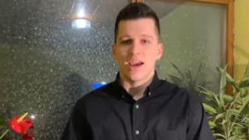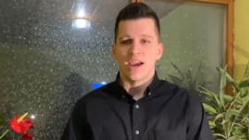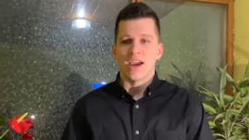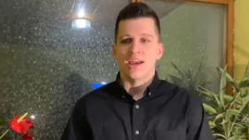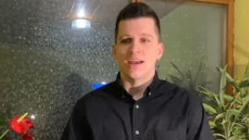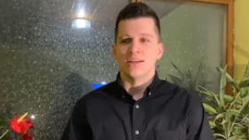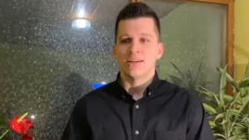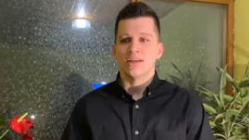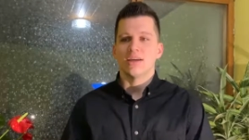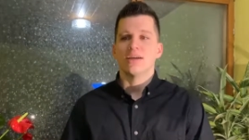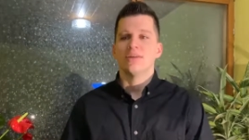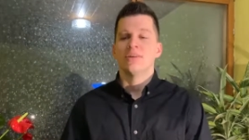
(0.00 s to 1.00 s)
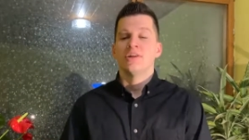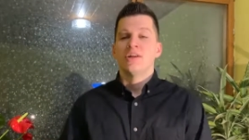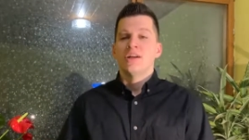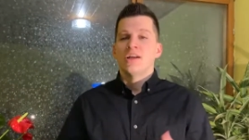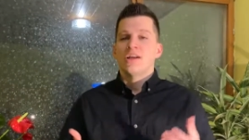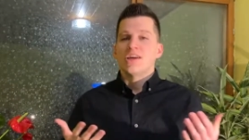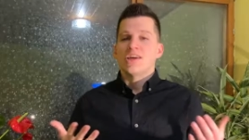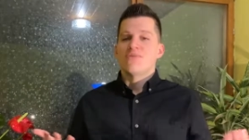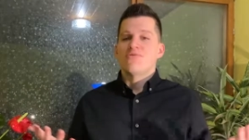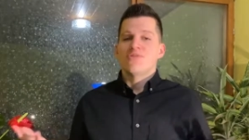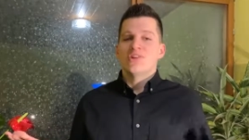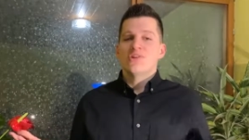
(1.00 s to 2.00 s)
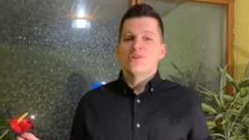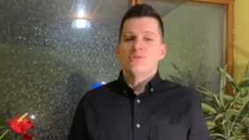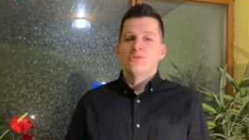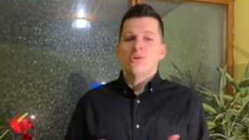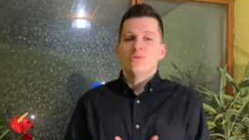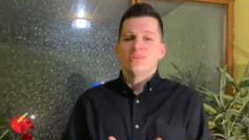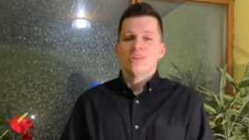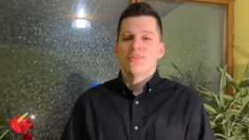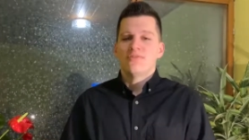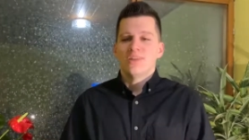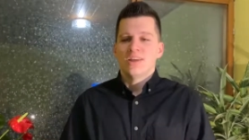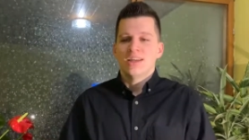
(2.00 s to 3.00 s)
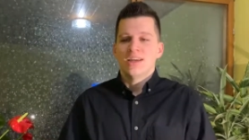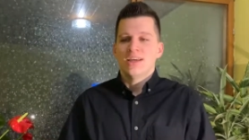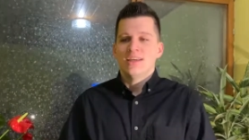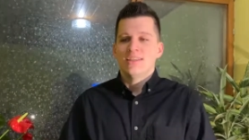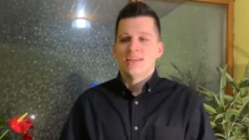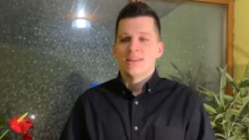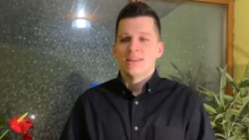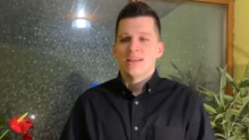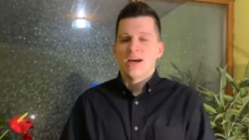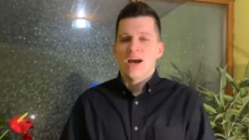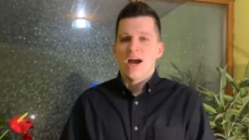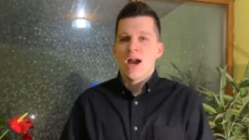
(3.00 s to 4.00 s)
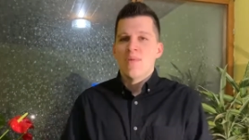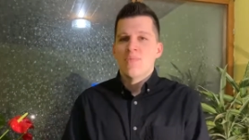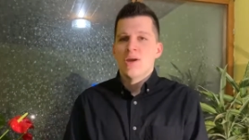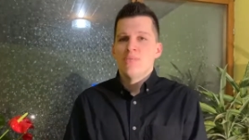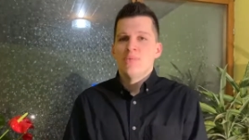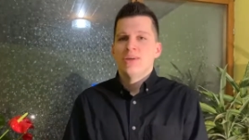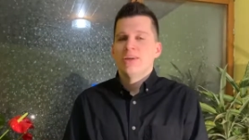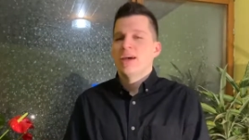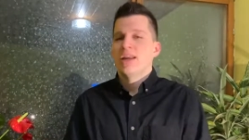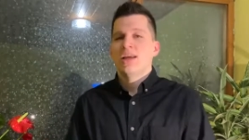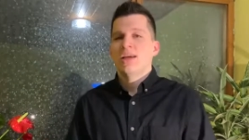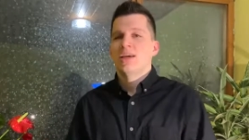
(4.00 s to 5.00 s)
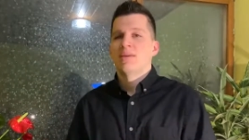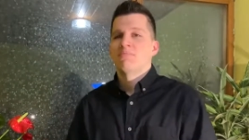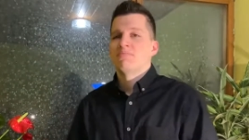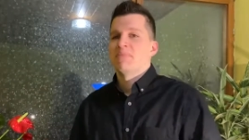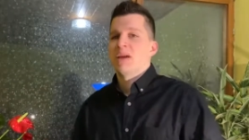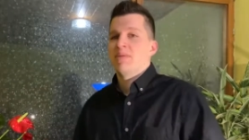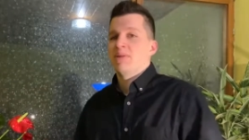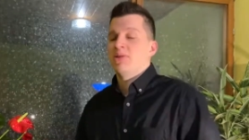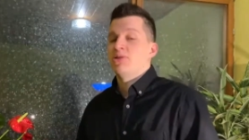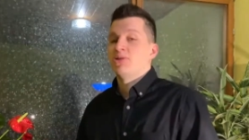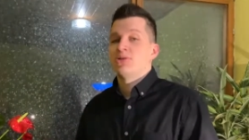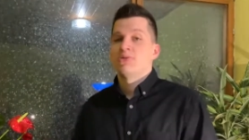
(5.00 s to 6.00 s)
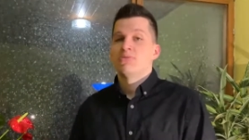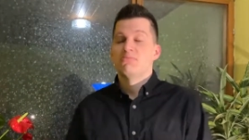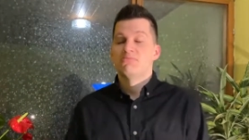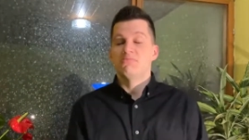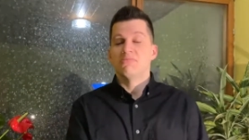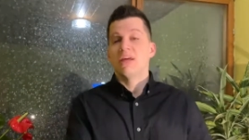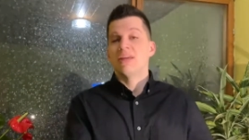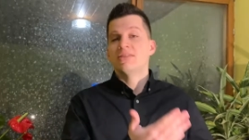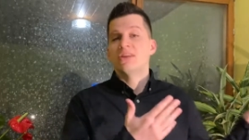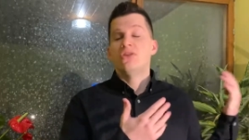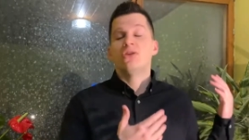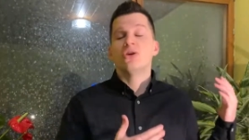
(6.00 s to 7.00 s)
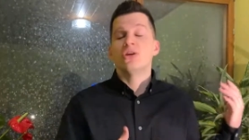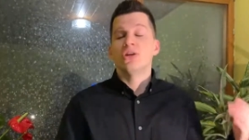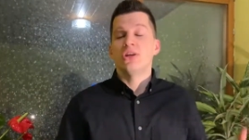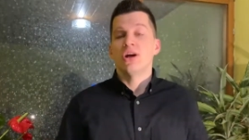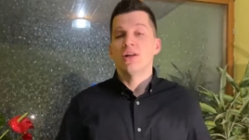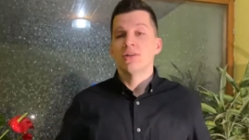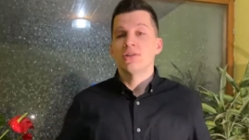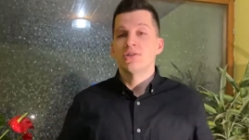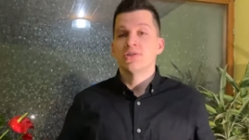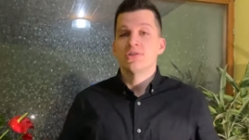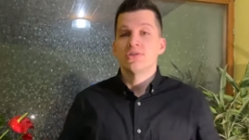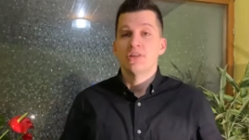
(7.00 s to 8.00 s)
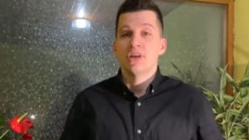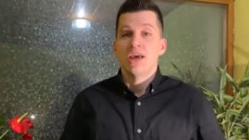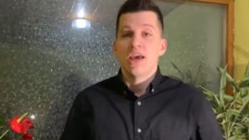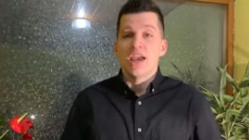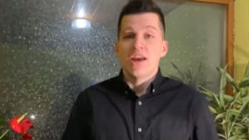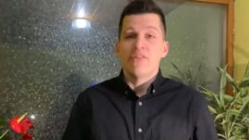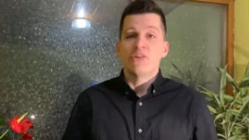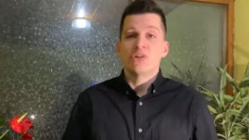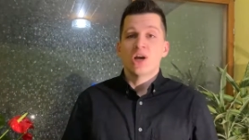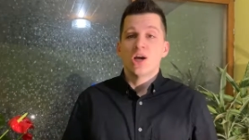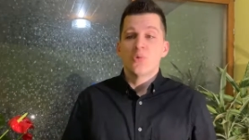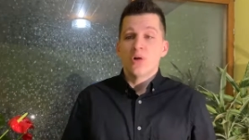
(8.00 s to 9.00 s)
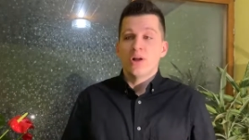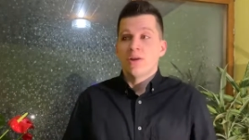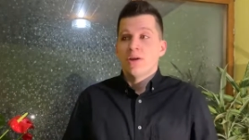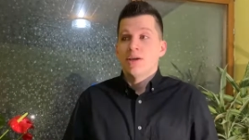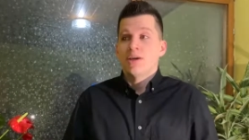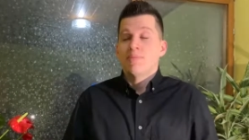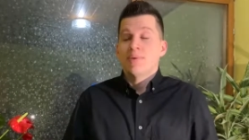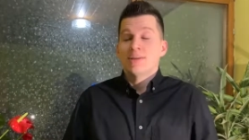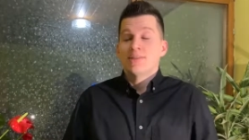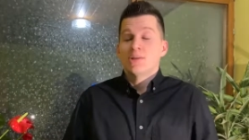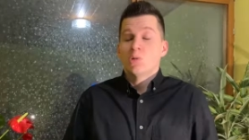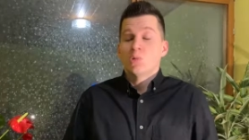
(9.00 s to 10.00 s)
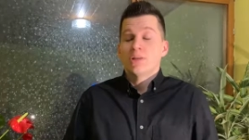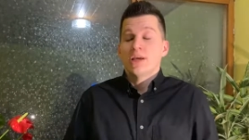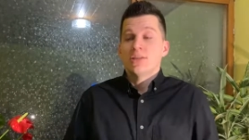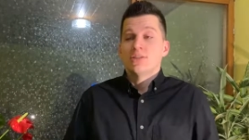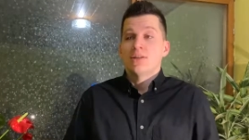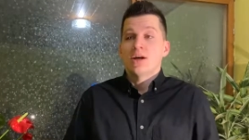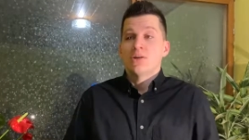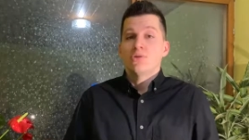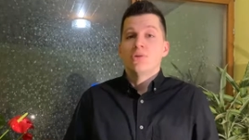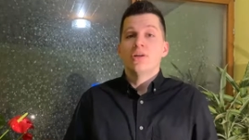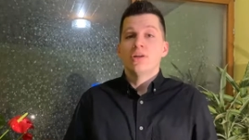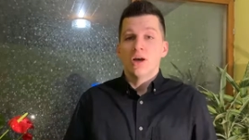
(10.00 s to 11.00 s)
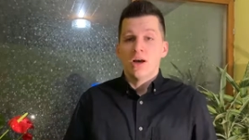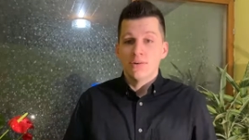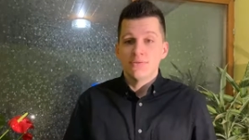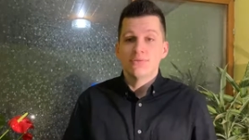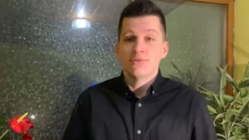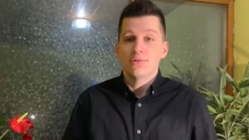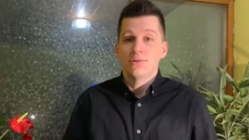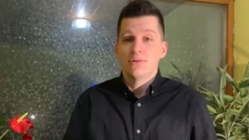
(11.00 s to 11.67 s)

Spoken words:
And if we don't know stuff like that, then I may be getting him maybe, let's say $30 average car value, and he might say, well, that's not good enough.